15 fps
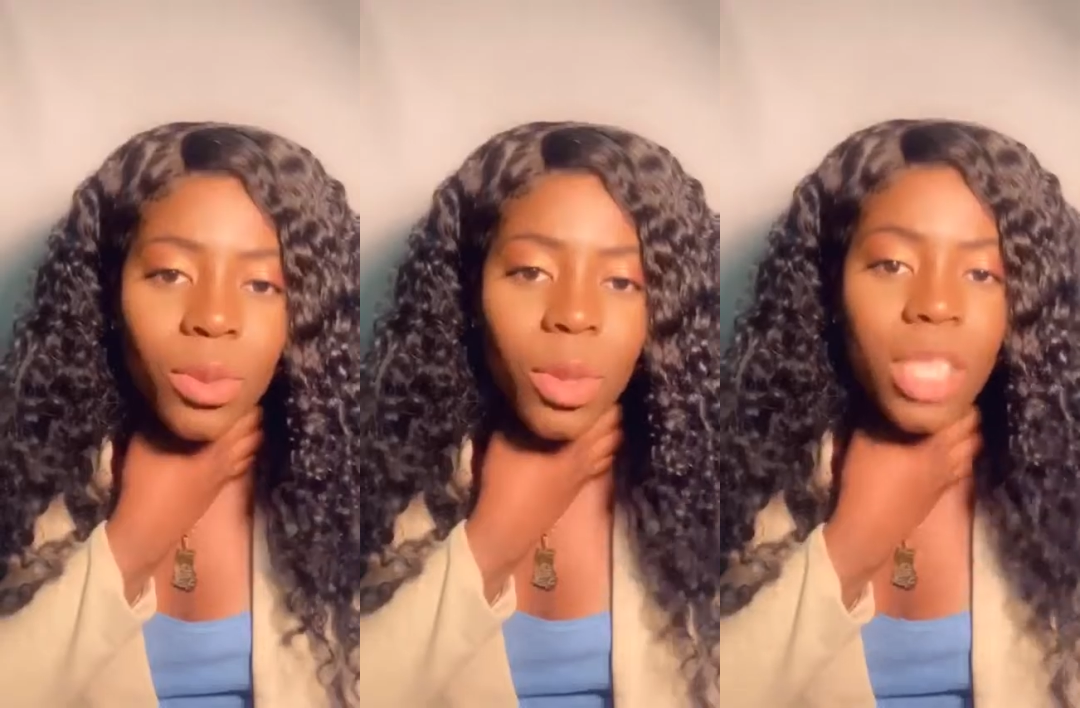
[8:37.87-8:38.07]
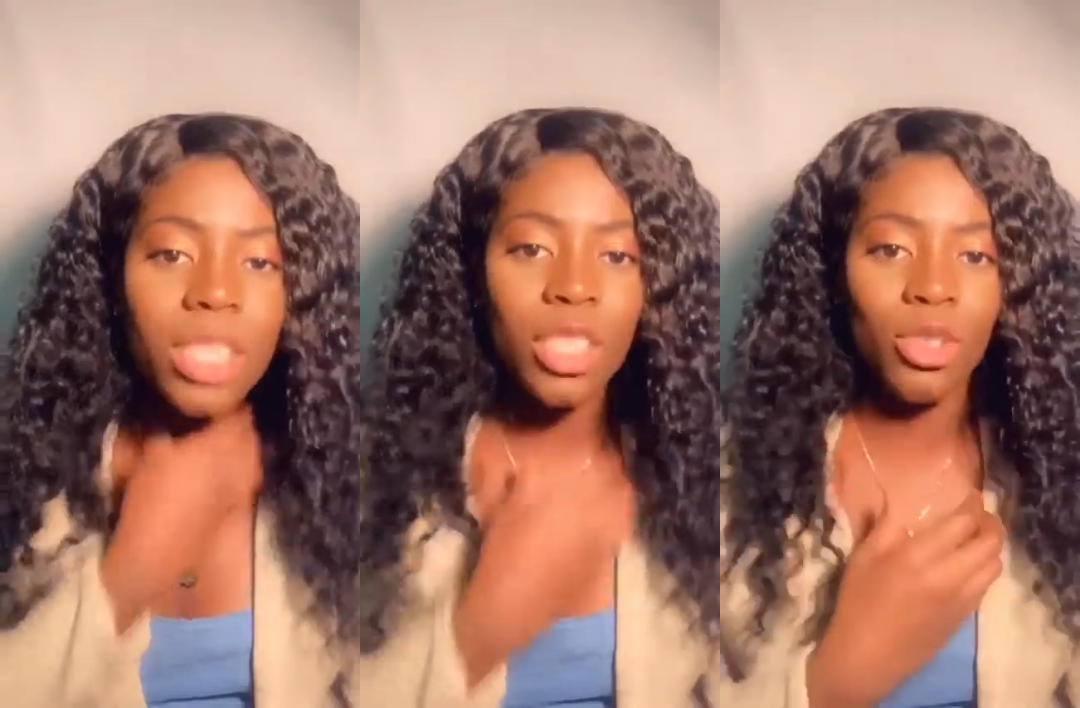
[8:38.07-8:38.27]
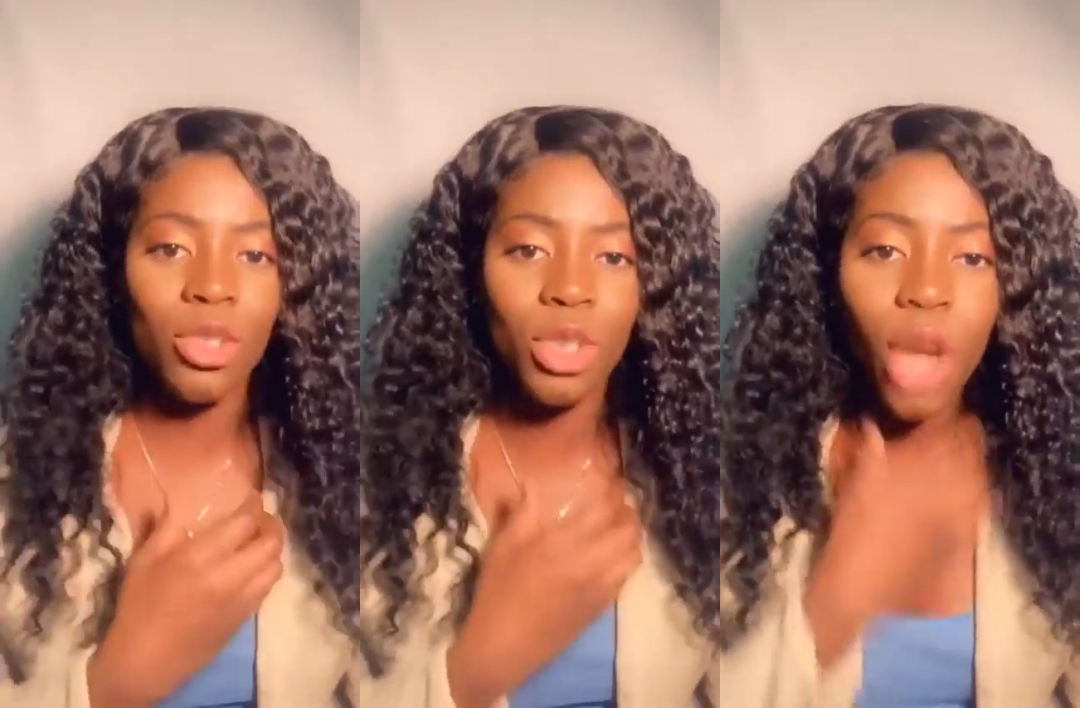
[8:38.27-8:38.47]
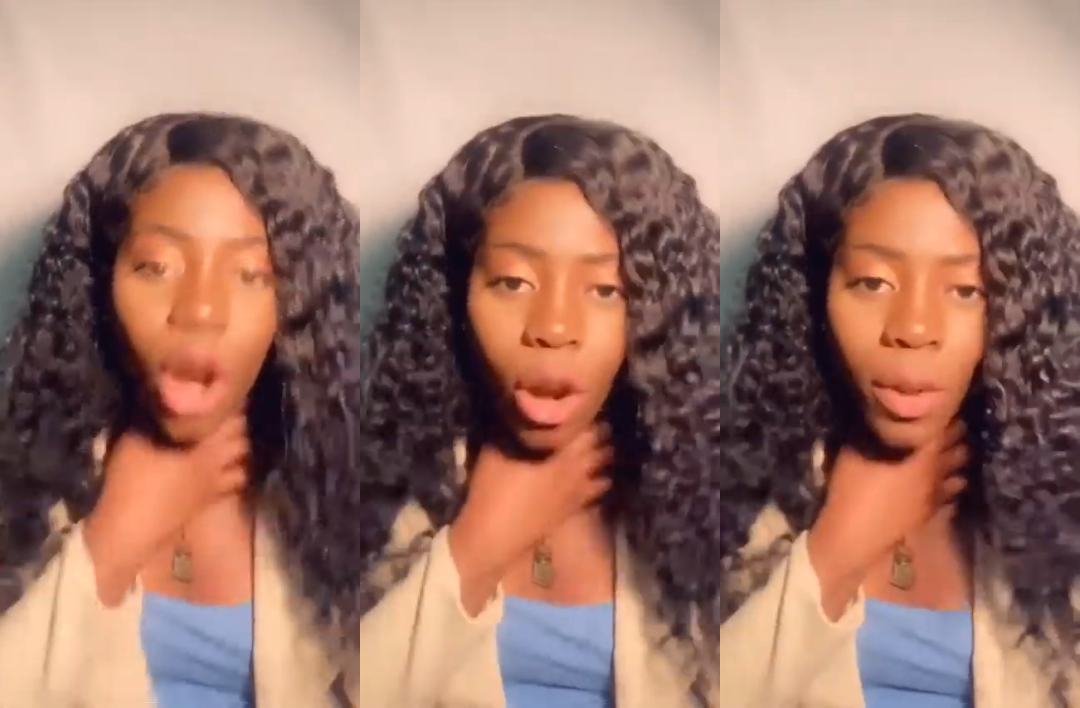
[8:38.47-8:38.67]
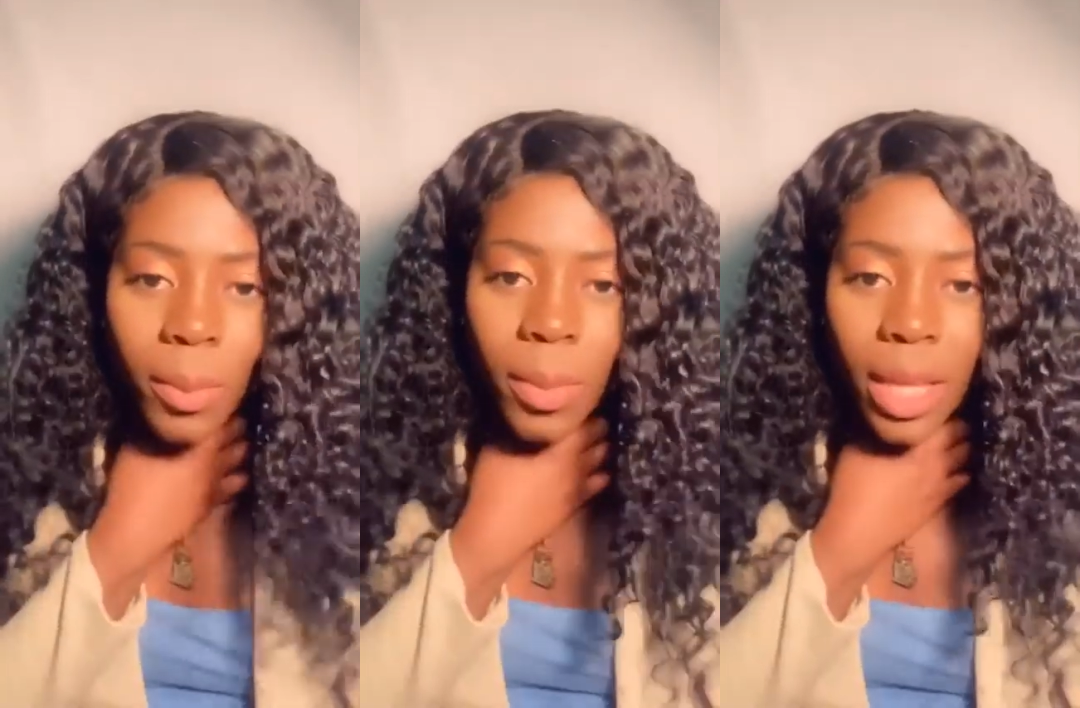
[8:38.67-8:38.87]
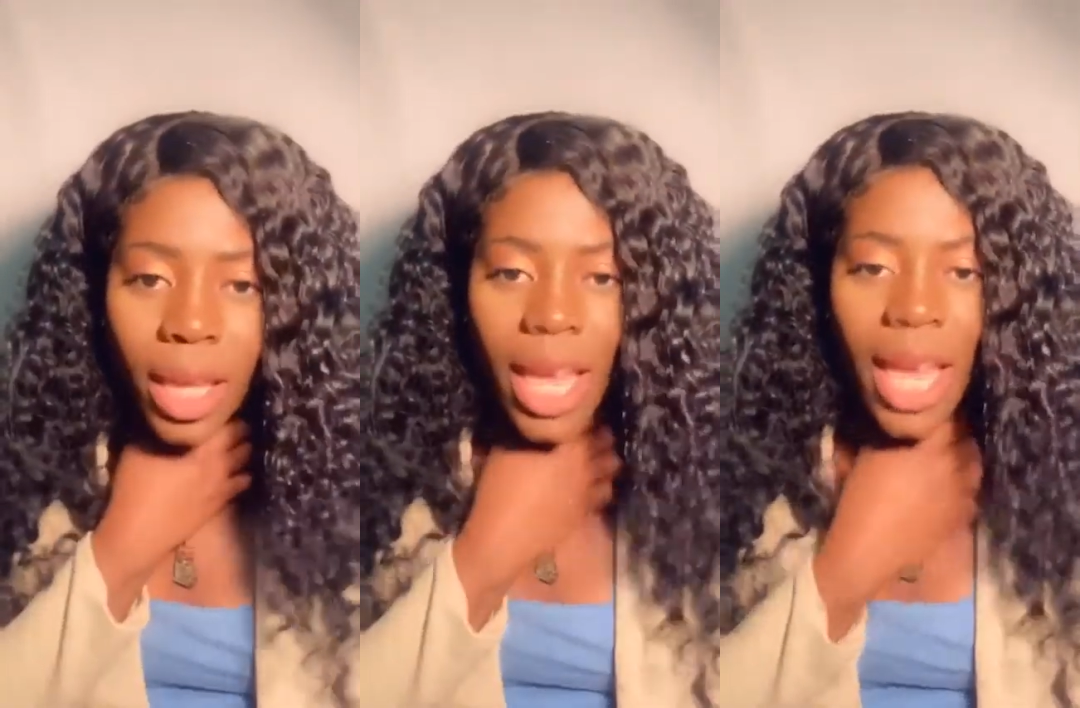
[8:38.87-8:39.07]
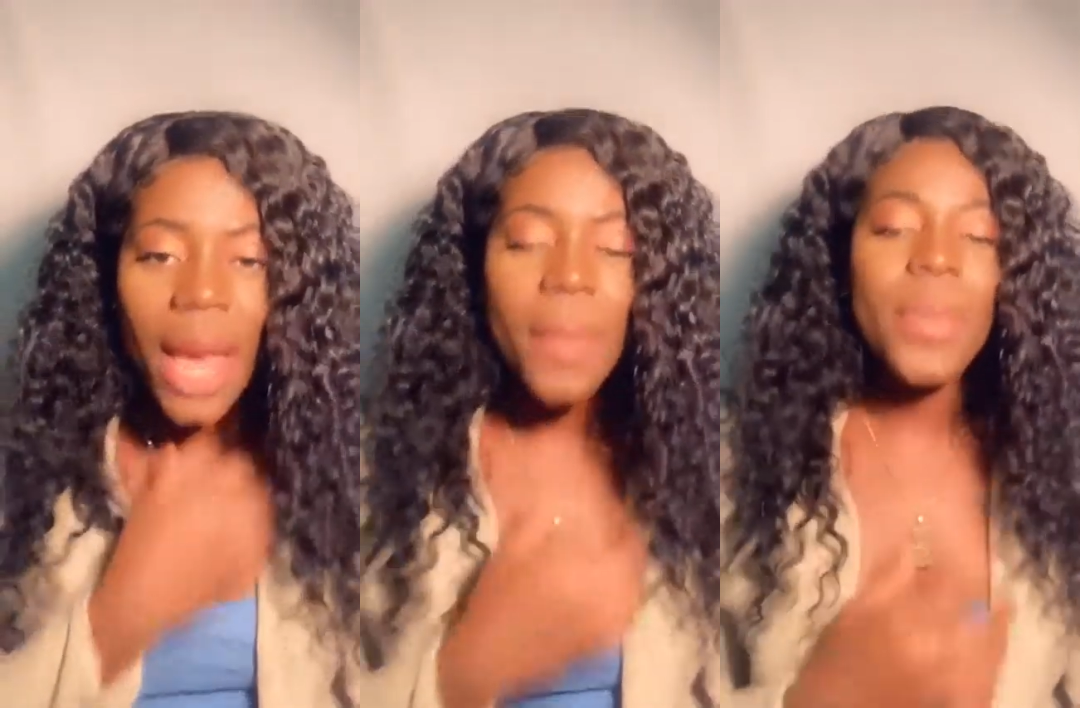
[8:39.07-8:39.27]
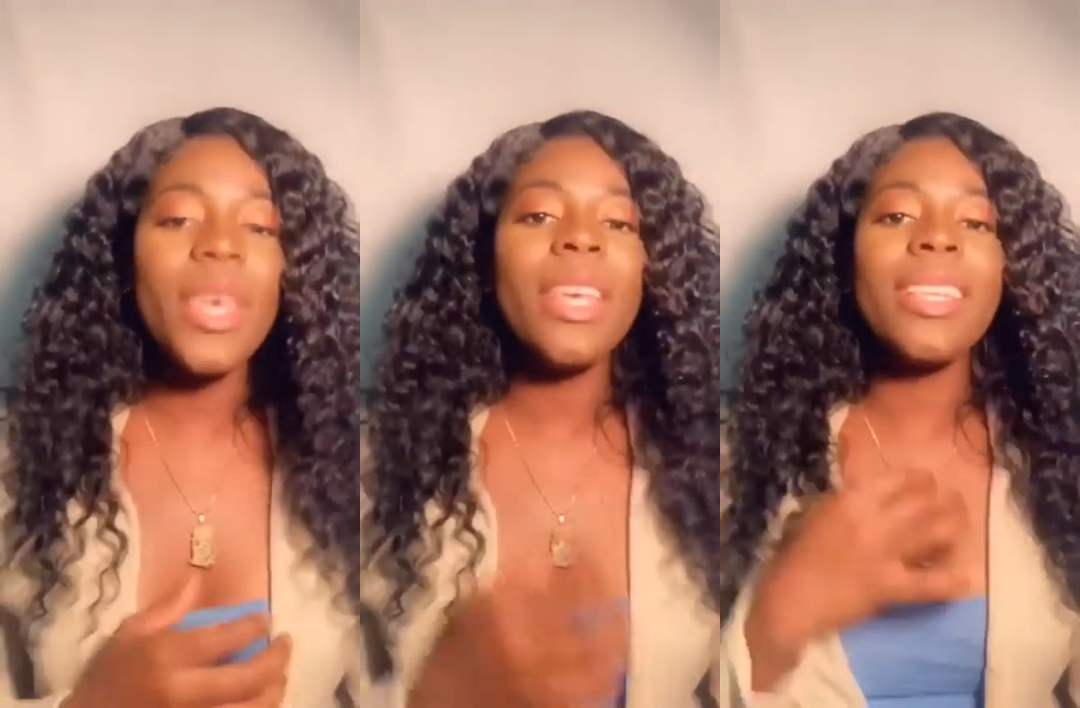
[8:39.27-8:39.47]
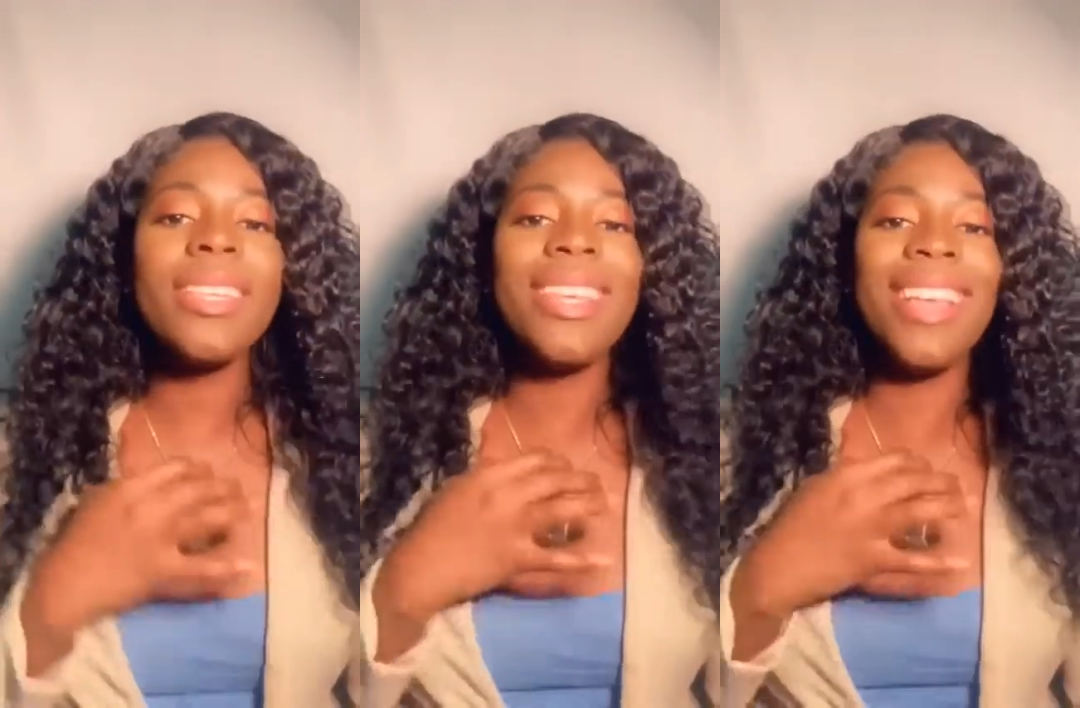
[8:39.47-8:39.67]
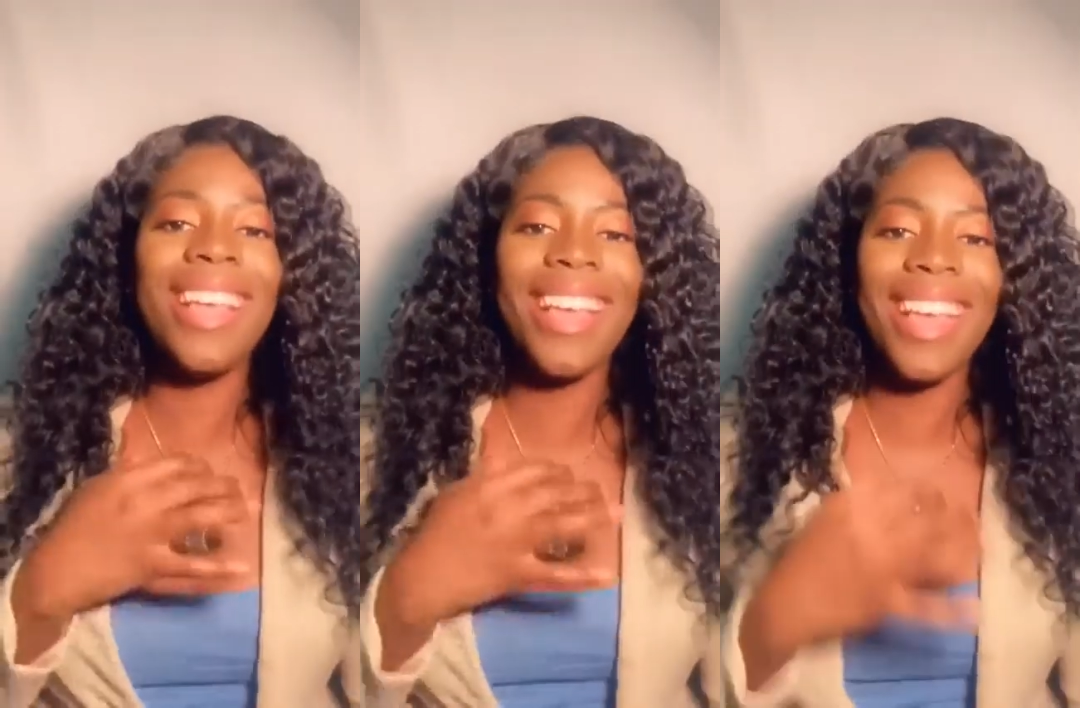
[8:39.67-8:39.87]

well don't choke me because